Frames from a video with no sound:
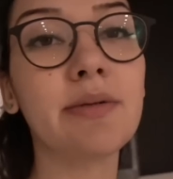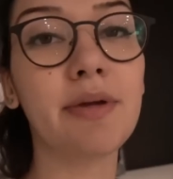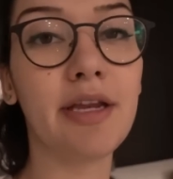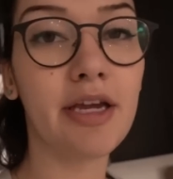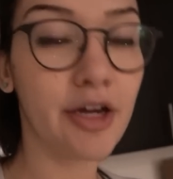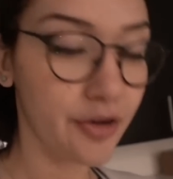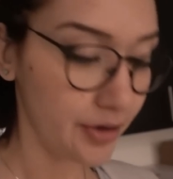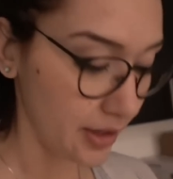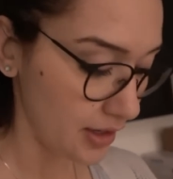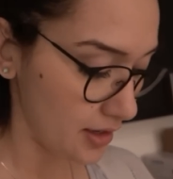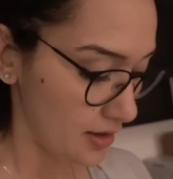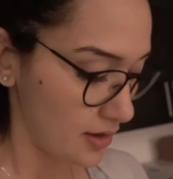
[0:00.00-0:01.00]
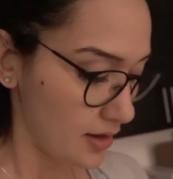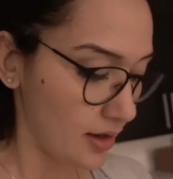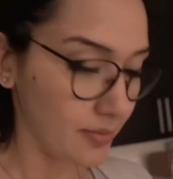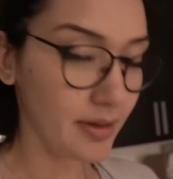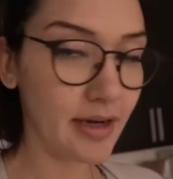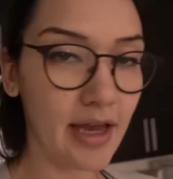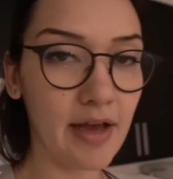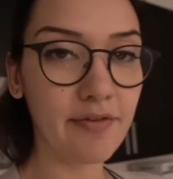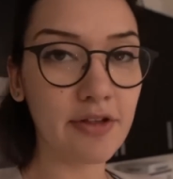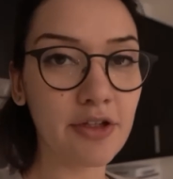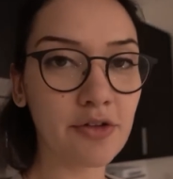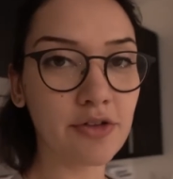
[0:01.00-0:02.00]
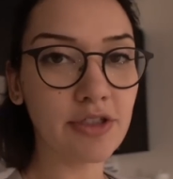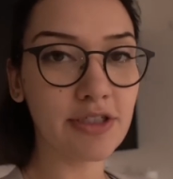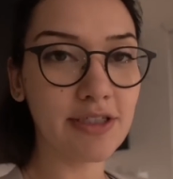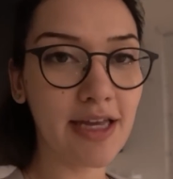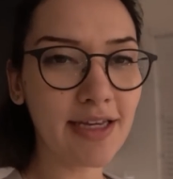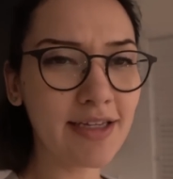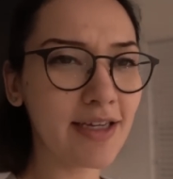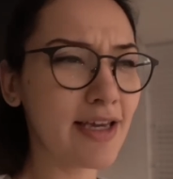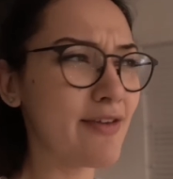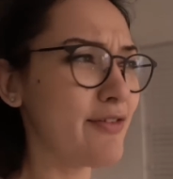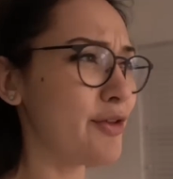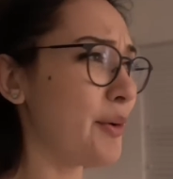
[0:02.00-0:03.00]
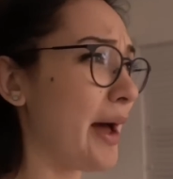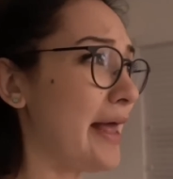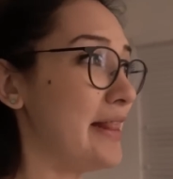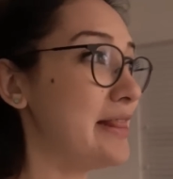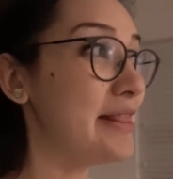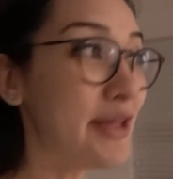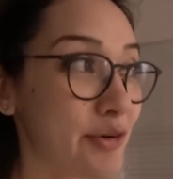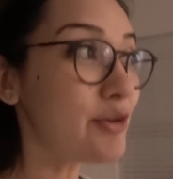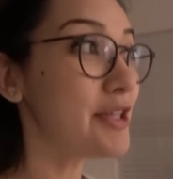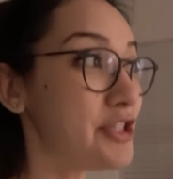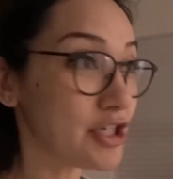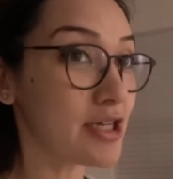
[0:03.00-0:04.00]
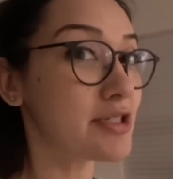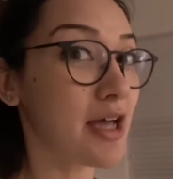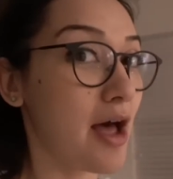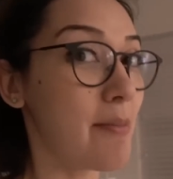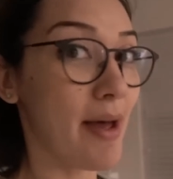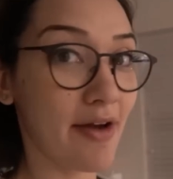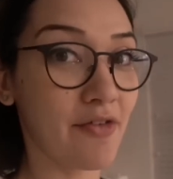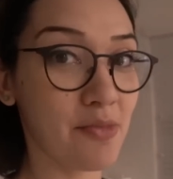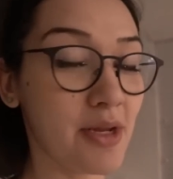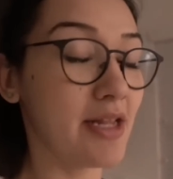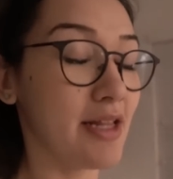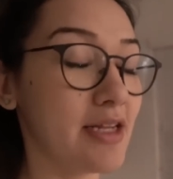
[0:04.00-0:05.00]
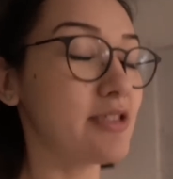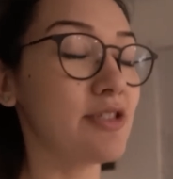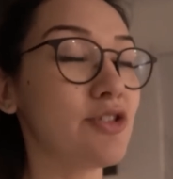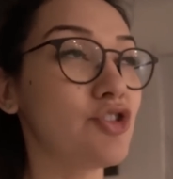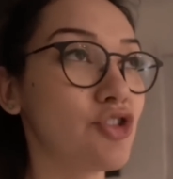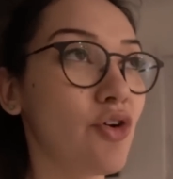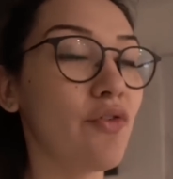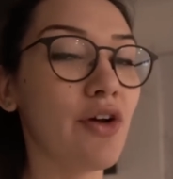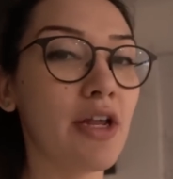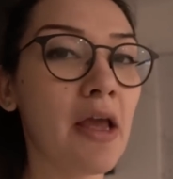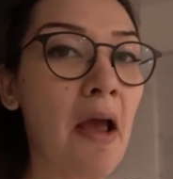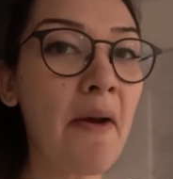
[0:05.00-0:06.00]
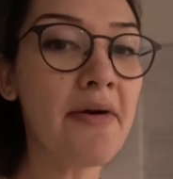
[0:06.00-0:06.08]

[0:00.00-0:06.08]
I'm getting hungry, I'm gonna have a little snack, even though I literally just got back from eating. That's so funny.